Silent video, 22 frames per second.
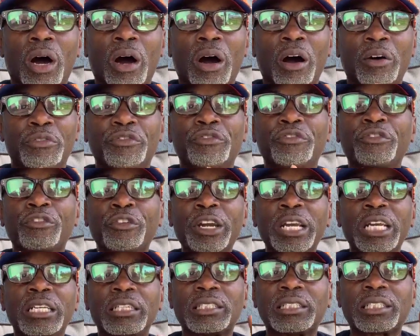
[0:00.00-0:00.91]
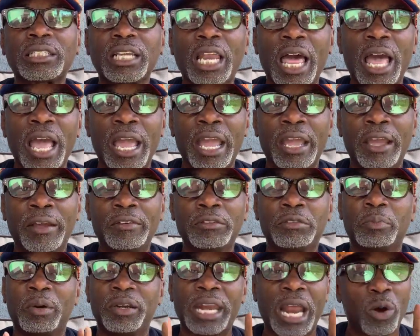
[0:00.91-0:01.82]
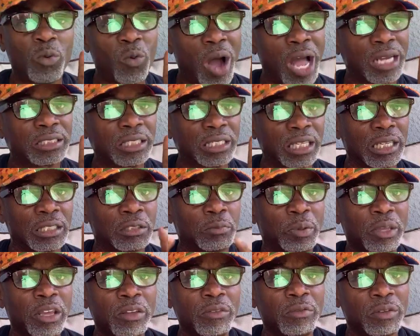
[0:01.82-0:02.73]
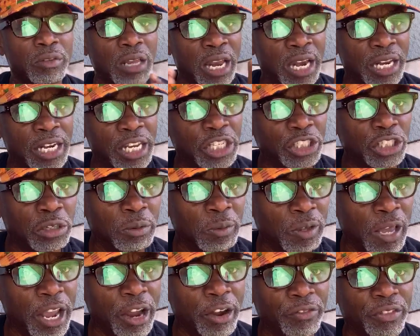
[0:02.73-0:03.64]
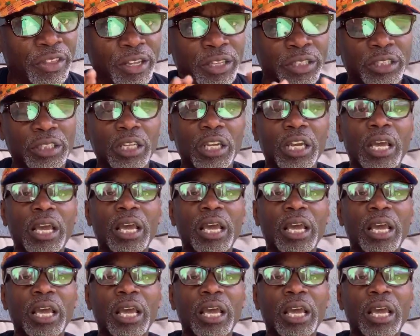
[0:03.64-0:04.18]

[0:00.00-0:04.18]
free the slaves. But now watch this, and I need you to hear this.